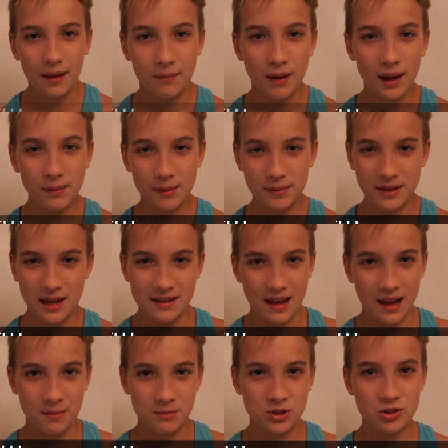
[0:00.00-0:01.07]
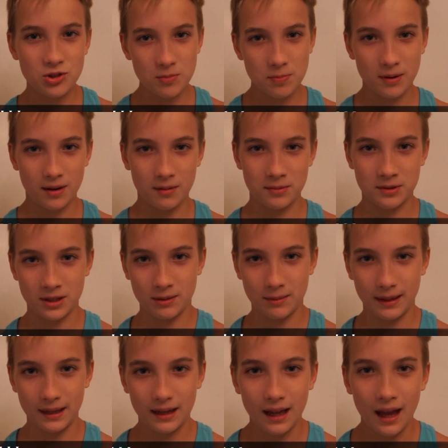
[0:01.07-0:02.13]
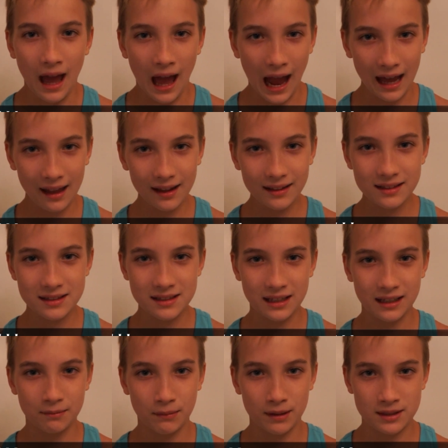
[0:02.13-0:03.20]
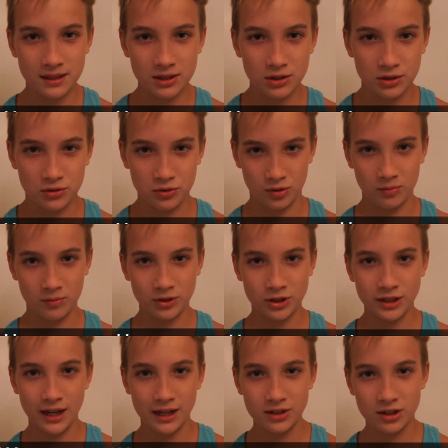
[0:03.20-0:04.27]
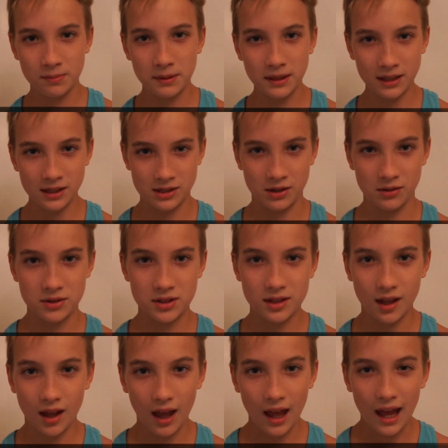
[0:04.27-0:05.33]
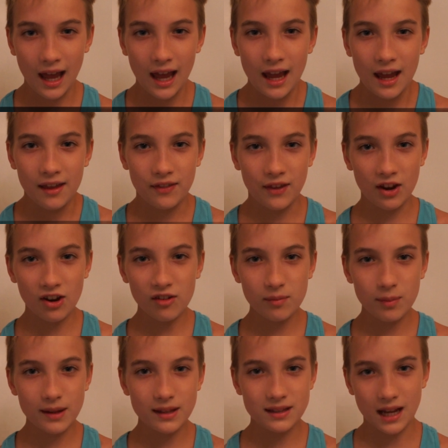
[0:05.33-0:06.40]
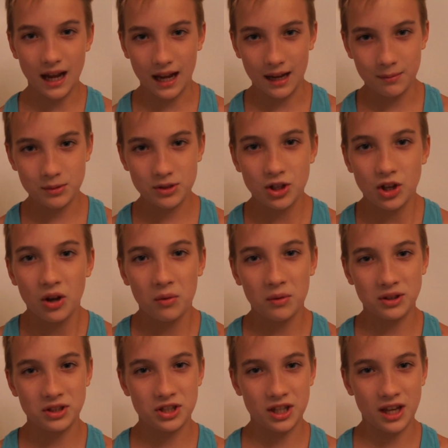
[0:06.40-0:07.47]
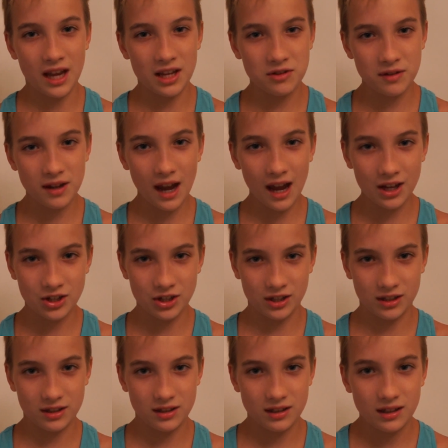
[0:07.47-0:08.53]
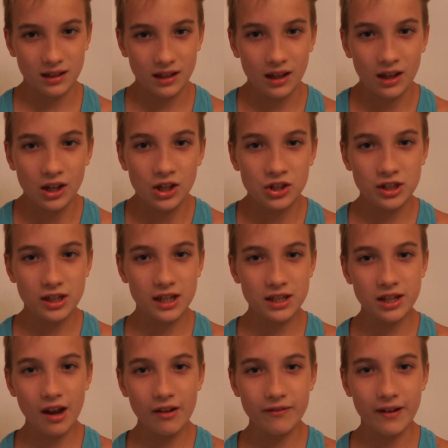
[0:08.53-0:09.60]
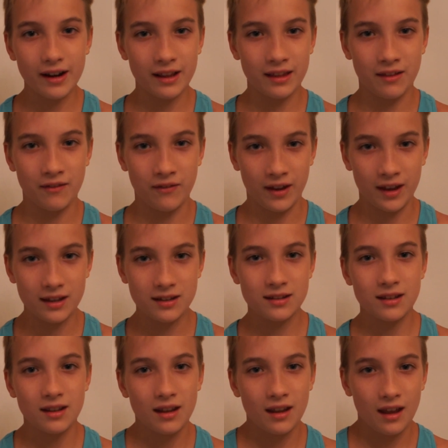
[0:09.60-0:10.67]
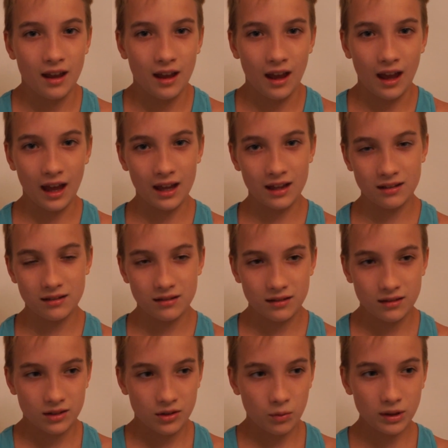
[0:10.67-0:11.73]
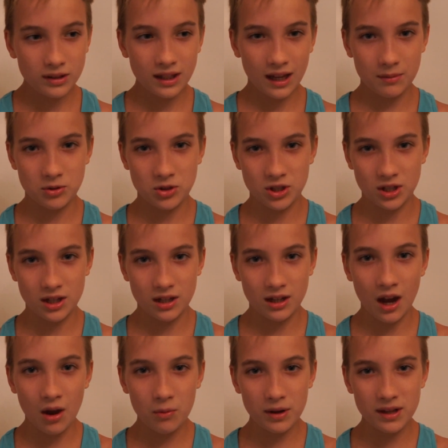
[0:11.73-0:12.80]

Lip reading: My mom says I'm super observant. I like to sit in my sister's room when she takes her peanut dose. There have been times when she has reactions. She gets all red in the face, and one time she got